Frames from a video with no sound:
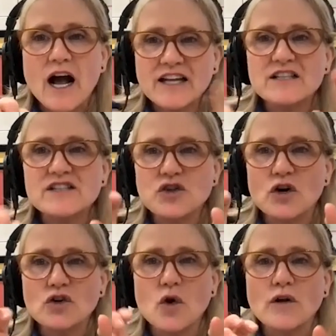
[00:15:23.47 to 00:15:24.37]
I can
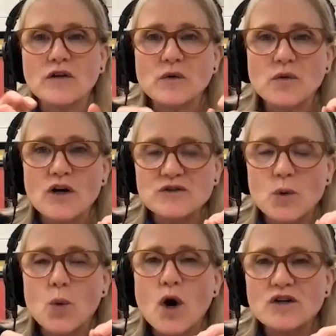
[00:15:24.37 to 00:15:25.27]
start crawling the
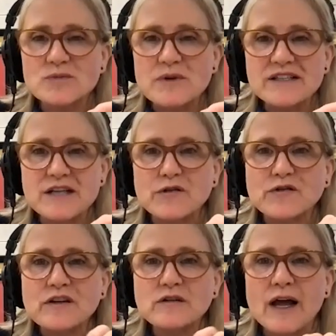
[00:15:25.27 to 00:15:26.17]
walls, walls because I
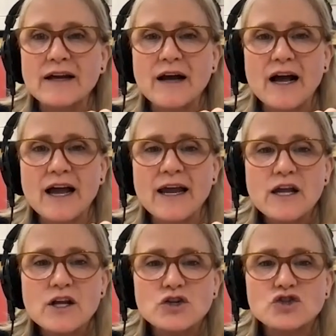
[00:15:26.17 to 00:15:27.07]
feel like
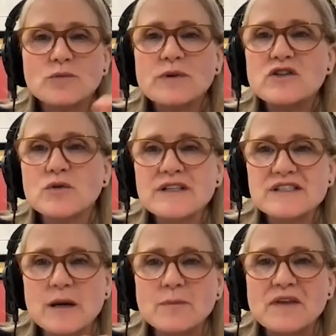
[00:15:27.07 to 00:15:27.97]
I should be
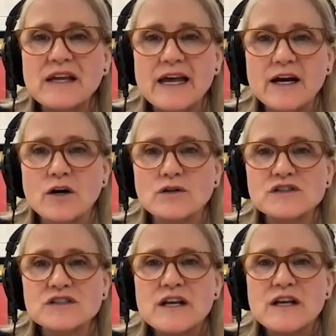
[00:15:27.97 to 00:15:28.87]
doing something
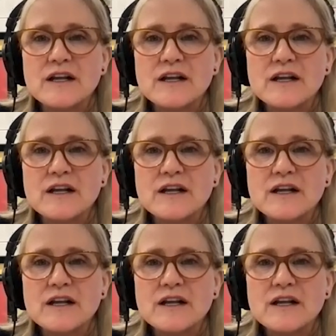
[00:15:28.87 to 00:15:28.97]
else.